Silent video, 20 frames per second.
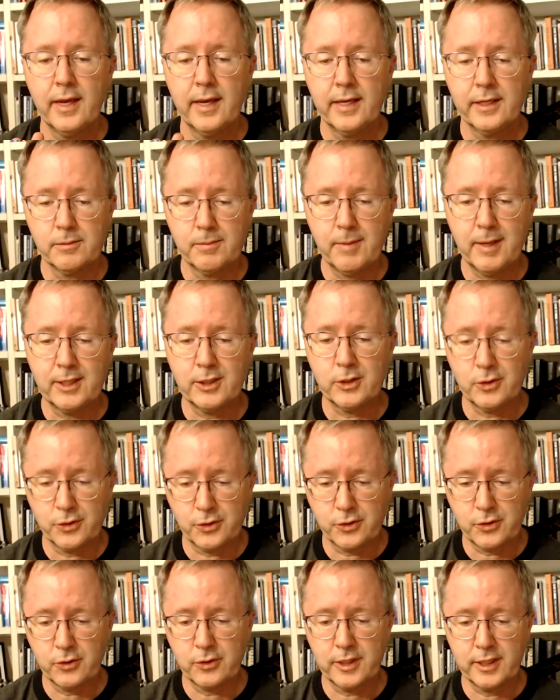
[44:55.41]
is measures
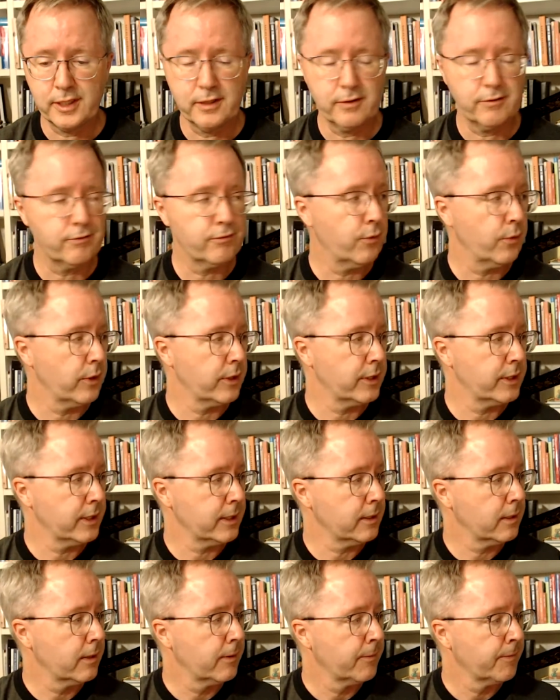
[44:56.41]
13 and
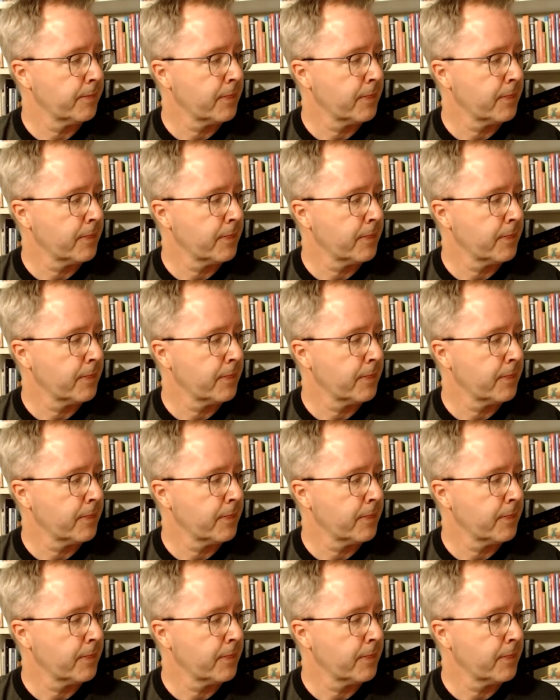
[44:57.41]
14.